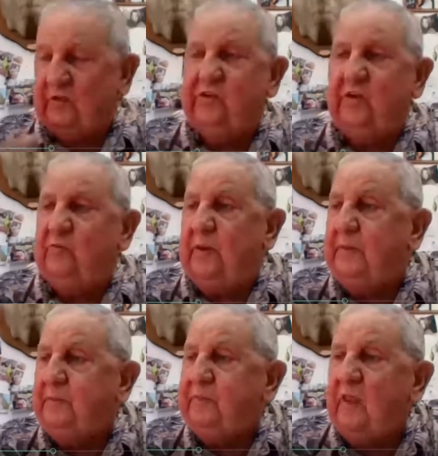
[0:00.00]
Excuse
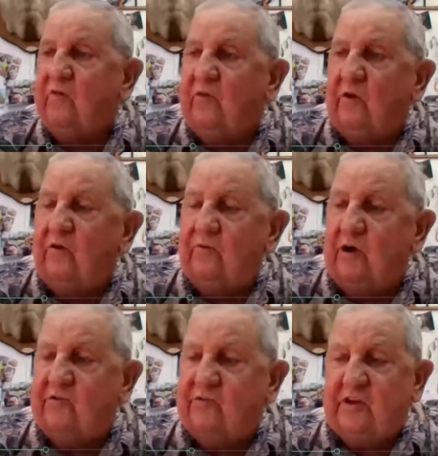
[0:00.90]
me. For
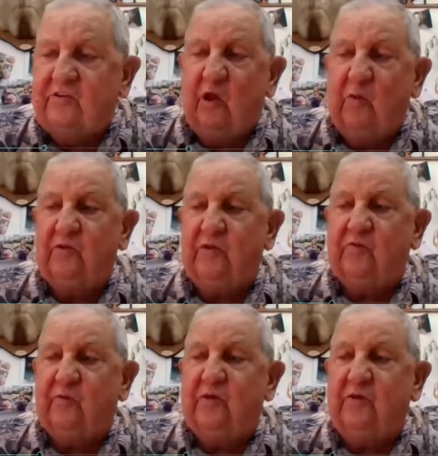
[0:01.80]
deer season opens
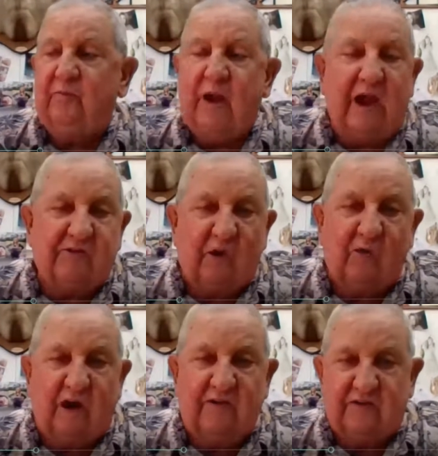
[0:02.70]
is when the bass
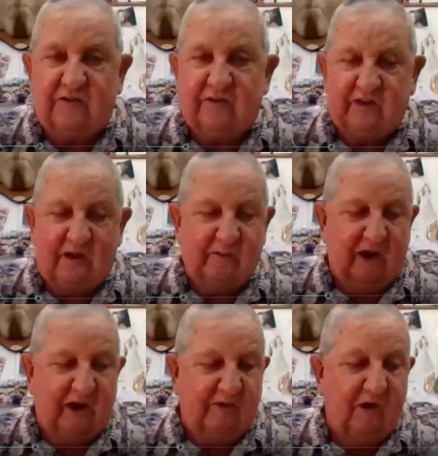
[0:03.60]
go crazy at the same
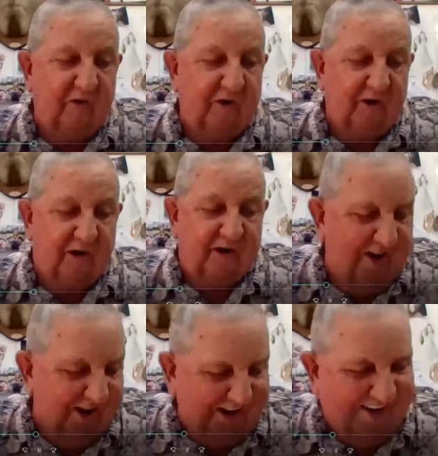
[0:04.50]
time. You go deer
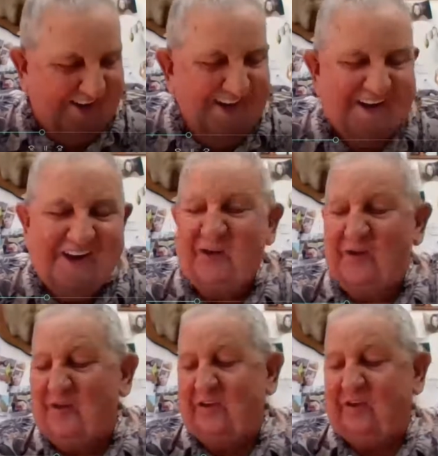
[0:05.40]
hunting down
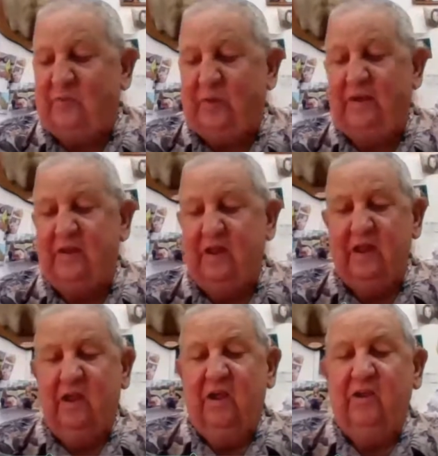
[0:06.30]
here in Texas, but
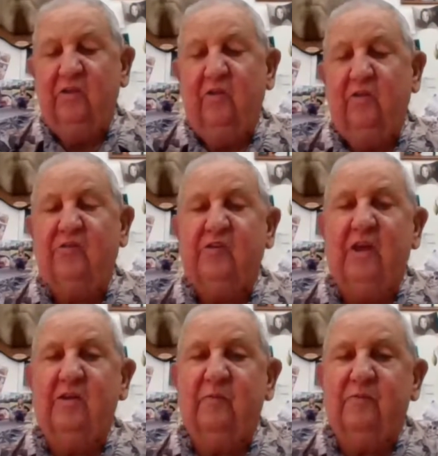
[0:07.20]
the
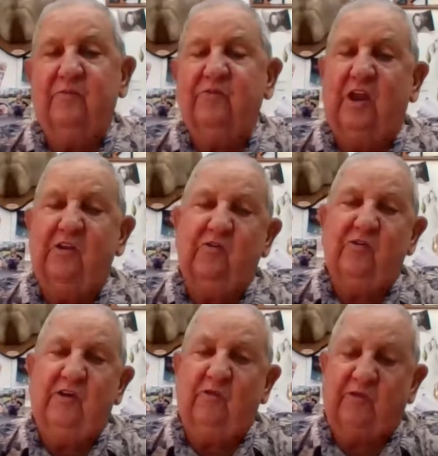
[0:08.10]
shed
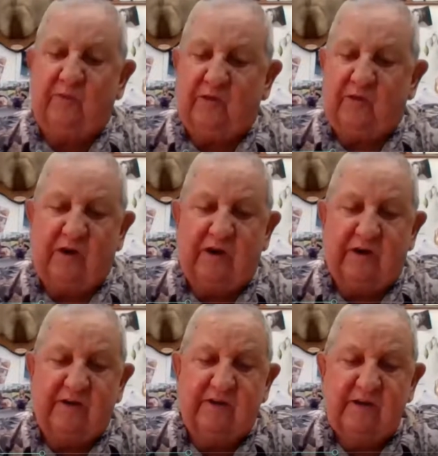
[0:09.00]
usually goes up the creek
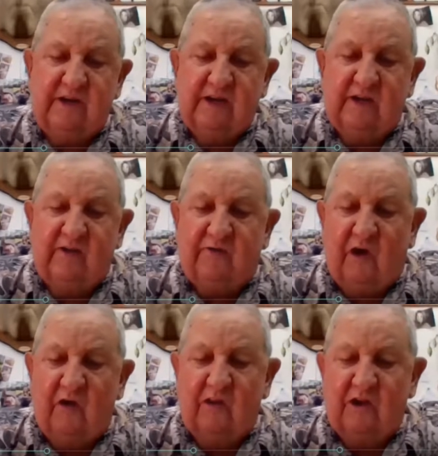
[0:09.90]
in the
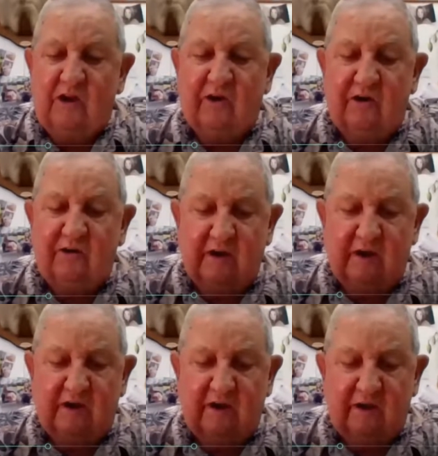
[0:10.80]
fall of the year
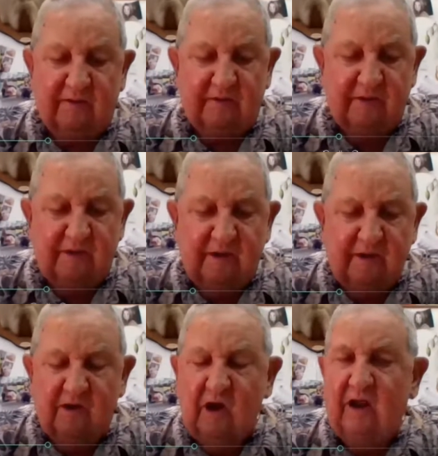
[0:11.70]
and
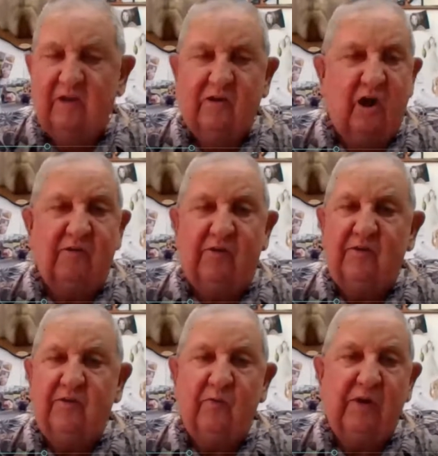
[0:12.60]
cover.
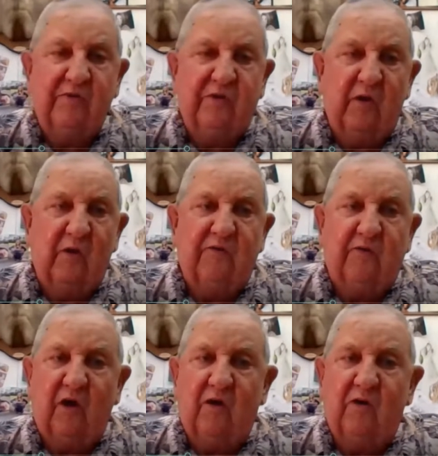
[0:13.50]
We throw a
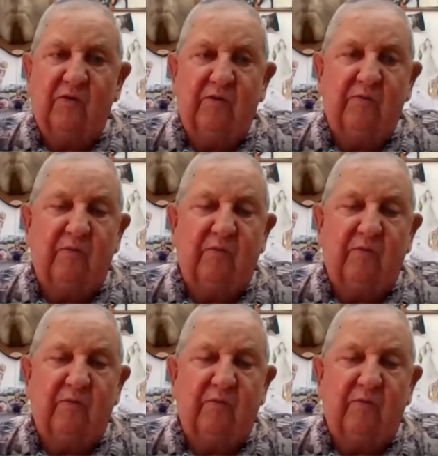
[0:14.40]
frog,